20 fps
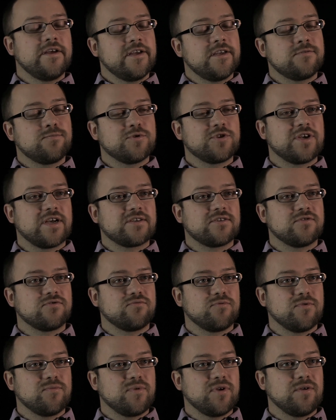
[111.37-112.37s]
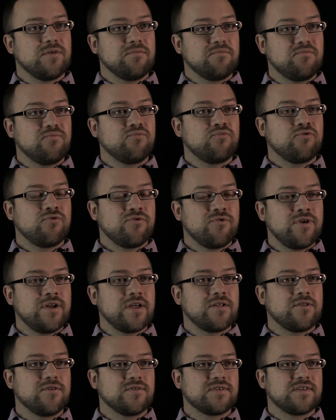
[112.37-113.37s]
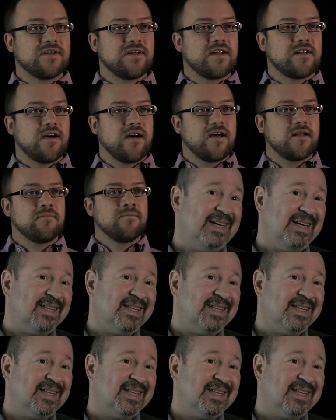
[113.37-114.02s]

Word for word: his projections would be pretty close to dead on.